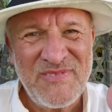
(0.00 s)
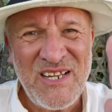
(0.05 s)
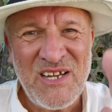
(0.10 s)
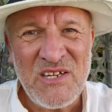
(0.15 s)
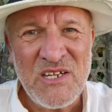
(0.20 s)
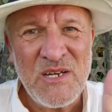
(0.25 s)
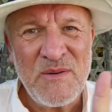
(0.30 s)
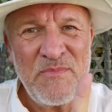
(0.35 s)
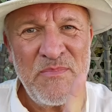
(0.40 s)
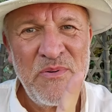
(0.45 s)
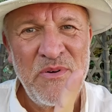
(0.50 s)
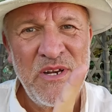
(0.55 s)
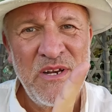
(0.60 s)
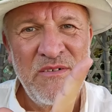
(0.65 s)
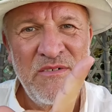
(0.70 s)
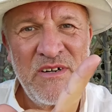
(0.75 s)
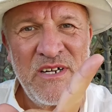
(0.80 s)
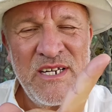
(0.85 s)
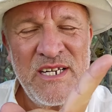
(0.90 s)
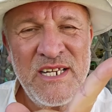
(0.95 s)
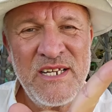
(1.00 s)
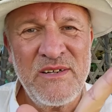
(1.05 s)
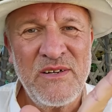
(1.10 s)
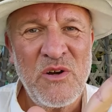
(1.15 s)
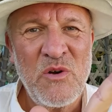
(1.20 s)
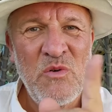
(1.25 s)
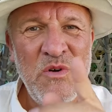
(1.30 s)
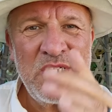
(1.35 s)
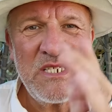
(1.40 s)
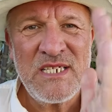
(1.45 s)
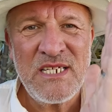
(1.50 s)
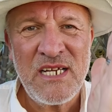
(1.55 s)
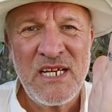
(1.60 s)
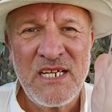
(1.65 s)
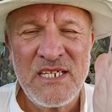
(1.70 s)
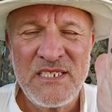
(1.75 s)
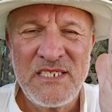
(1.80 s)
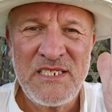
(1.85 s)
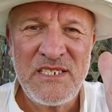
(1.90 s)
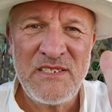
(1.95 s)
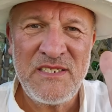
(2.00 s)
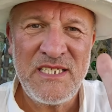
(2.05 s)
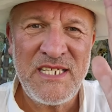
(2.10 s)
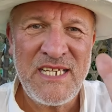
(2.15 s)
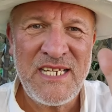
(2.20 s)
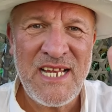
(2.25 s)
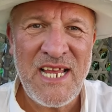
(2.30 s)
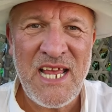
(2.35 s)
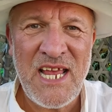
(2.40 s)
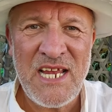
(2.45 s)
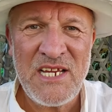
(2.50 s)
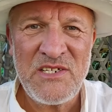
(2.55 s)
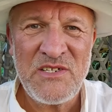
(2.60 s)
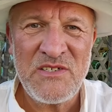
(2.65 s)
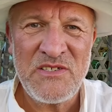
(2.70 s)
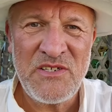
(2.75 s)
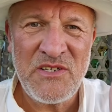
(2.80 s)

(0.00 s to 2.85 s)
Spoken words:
I'm going to put it right there. Always cut to the edge